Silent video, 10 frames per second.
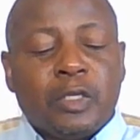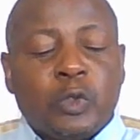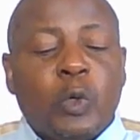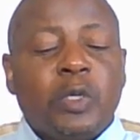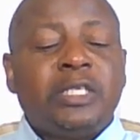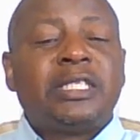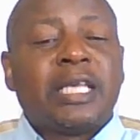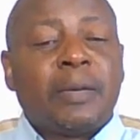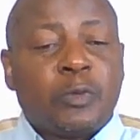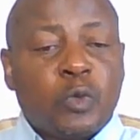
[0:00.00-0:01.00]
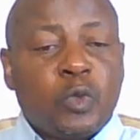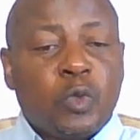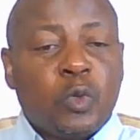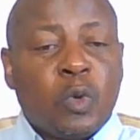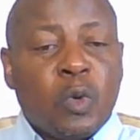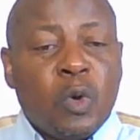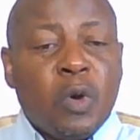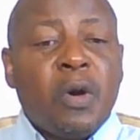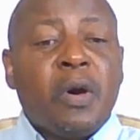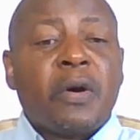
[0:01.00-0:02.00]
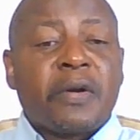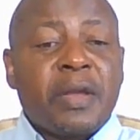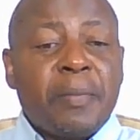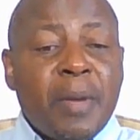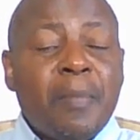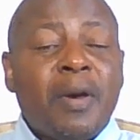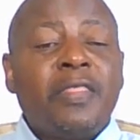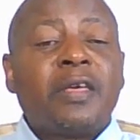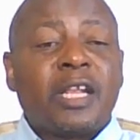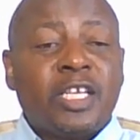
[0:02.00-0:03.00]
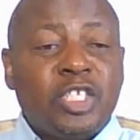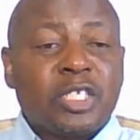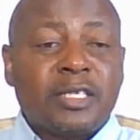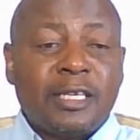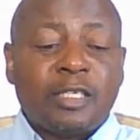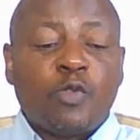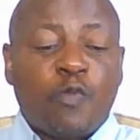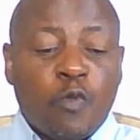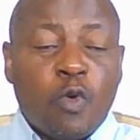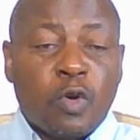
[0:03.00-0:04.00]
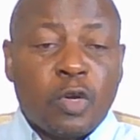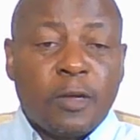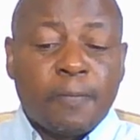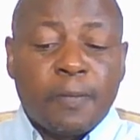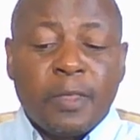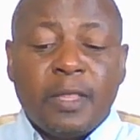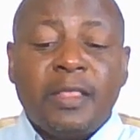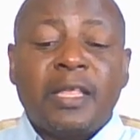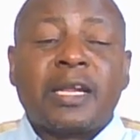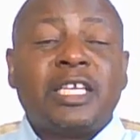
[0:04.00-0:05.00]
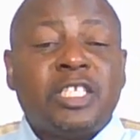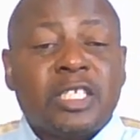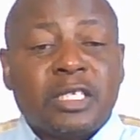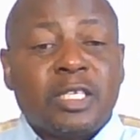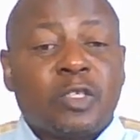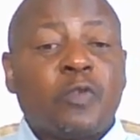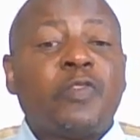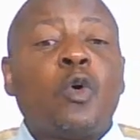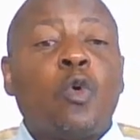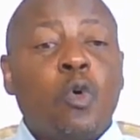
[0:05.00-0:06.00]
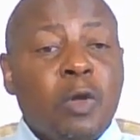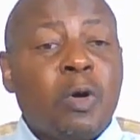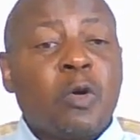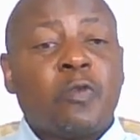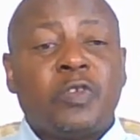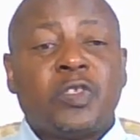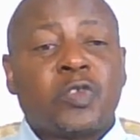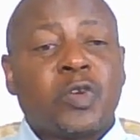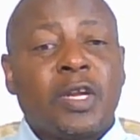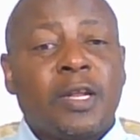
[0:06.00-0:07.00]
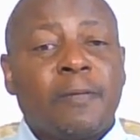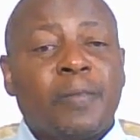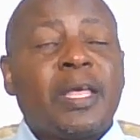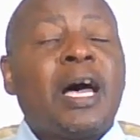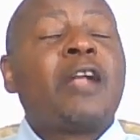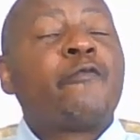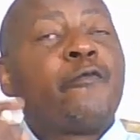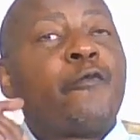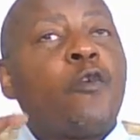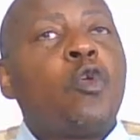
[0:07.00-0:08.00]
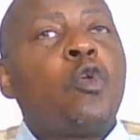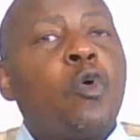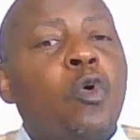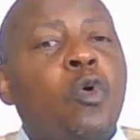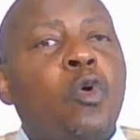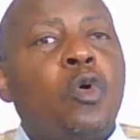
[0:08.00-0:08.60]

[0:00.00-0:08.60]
So it's up to you. Remember the righteousness of God the righteousness of the Holy One of Israel and follow